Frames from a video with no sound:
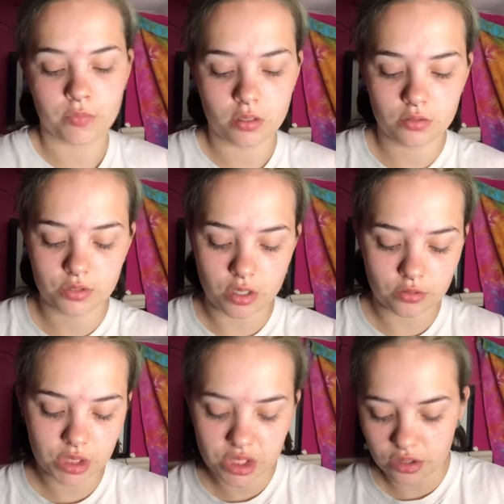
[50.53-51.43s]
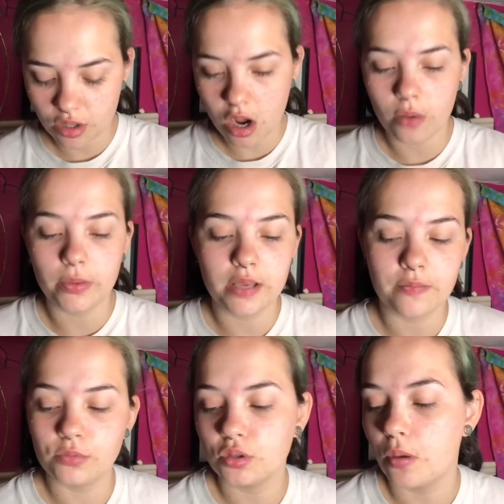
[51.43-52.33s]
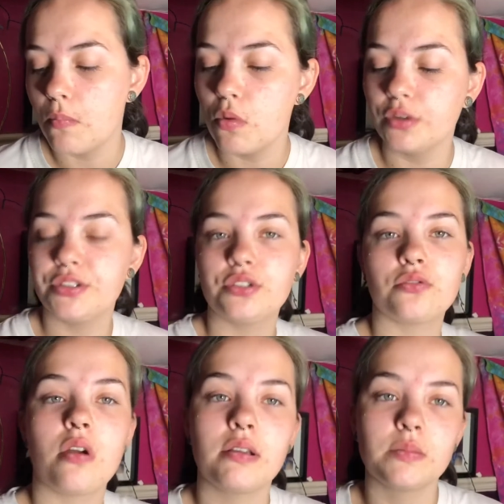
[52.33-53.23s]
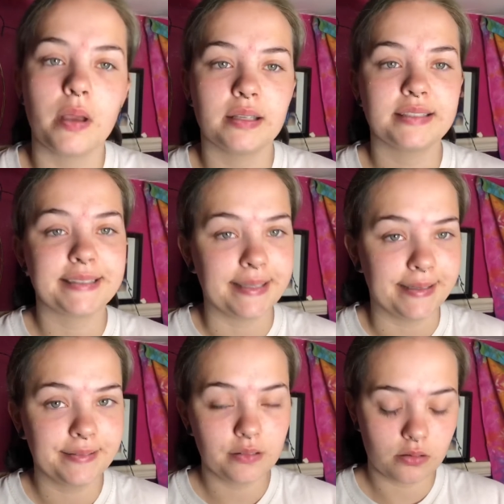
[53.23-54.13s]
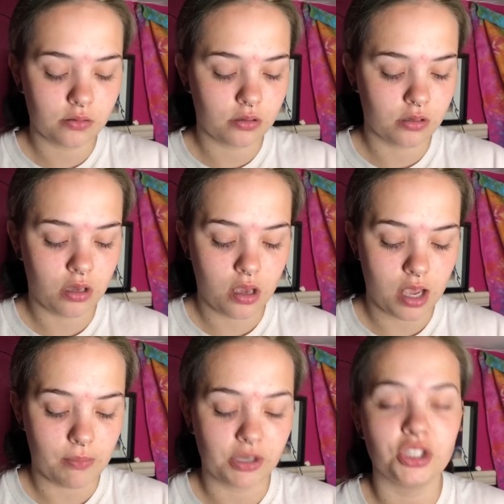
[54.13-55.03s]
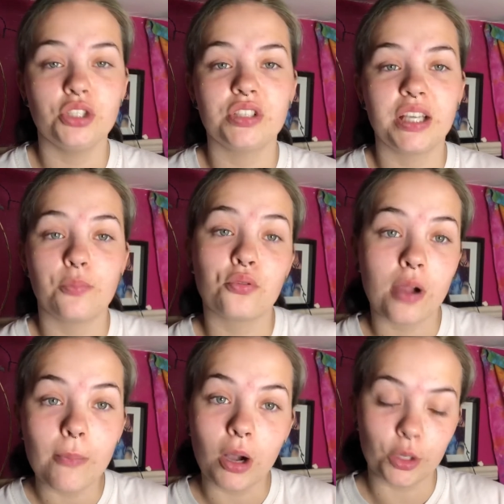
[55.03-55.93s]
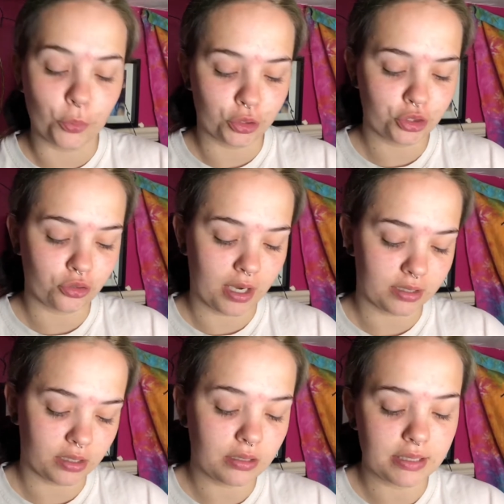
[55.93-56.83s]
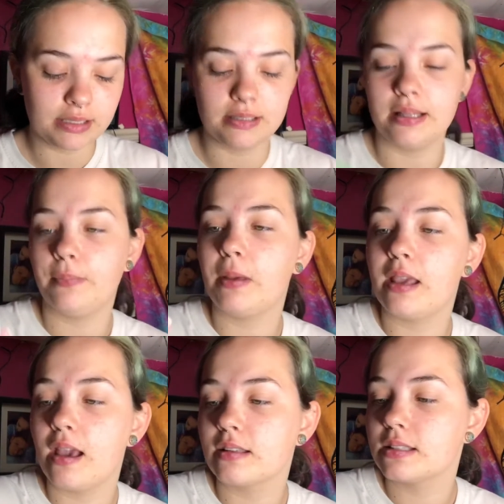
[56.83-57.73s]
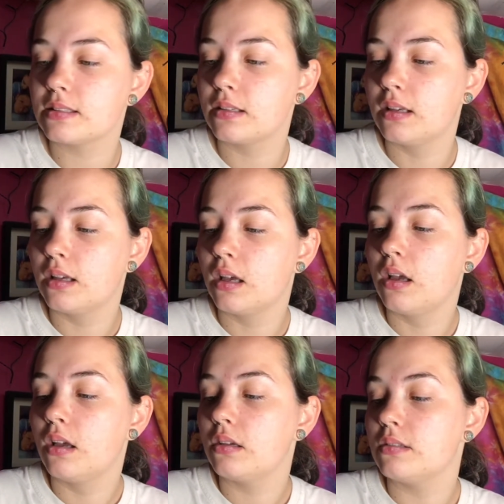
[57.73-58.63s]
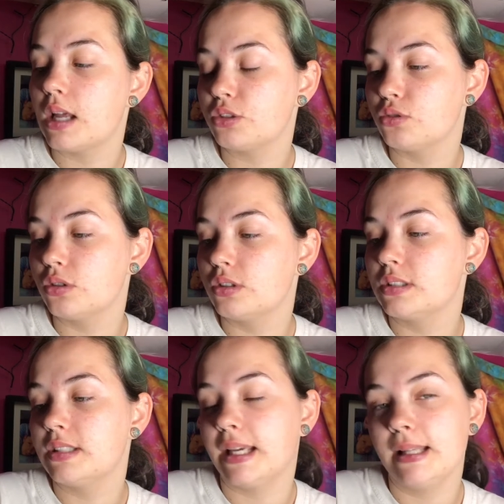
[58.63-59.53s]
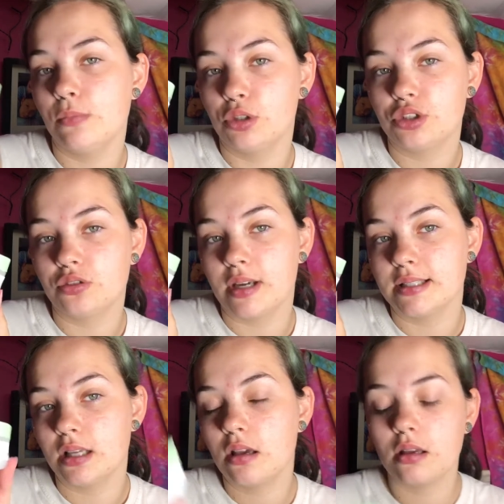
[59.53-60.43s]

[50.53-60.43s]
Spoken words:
So to start with, I'm just going to moisturise my skin. I'm actually using a Primark moisturiser. This is the PS Naturals Daily Moisturiser.